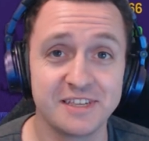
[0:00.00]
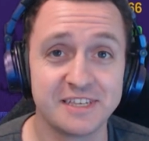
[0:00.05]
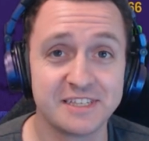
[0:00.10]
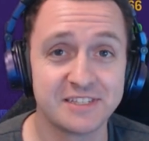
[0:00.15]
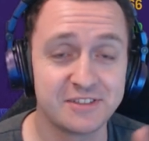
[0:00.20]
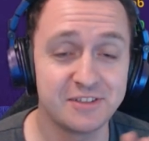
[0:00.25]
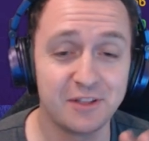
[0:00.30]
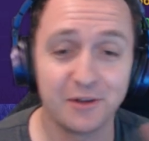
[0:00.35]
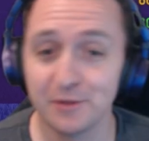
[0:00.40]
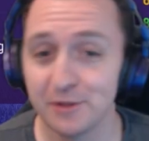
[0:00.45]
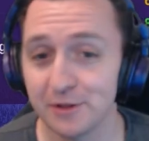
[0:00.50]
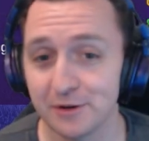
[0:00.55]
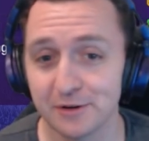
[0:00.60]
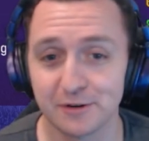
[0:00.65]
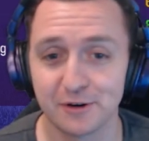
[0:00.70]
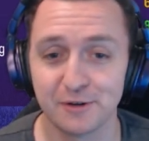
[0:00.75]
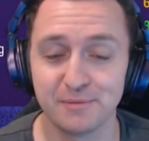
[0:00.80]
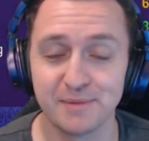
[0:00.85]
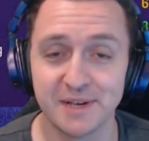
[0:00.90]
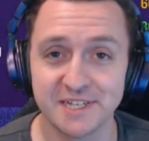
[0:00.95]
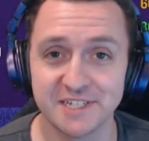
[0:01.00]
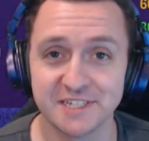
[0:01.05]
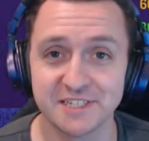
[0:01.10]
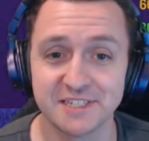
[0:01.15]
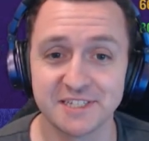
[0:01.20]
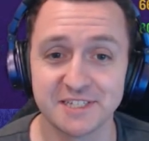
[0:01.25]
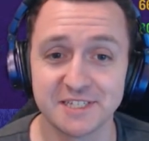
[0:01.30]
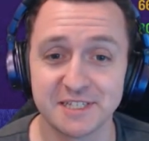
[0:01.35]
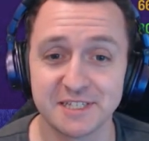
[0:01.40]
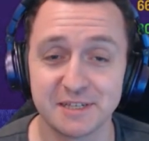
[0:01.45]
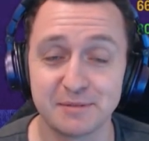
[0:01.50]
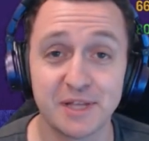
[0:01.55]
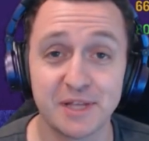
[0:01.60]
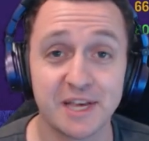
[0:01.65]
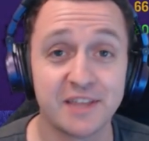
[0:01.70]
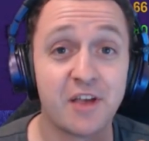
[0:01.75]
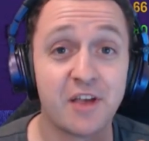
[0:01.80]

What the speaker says: He's no longer a Manchester City player.